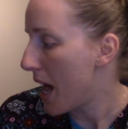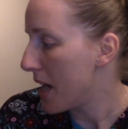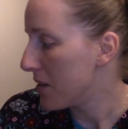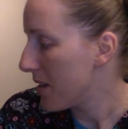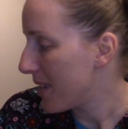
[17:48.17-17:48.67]

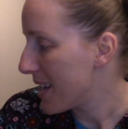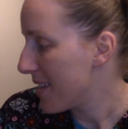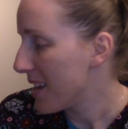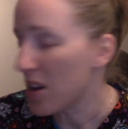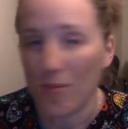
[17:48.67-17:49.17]
I don't have
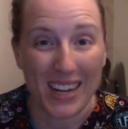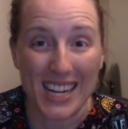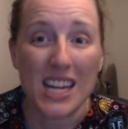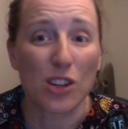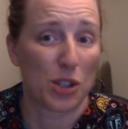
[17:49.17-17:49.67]
anything on my
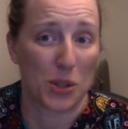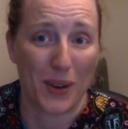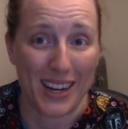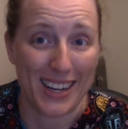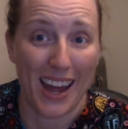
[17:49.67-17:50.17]
needles
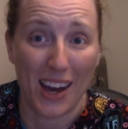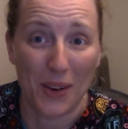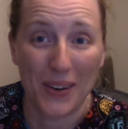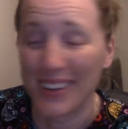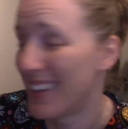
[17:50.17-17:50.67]
right
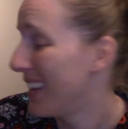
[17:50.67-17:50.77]
now.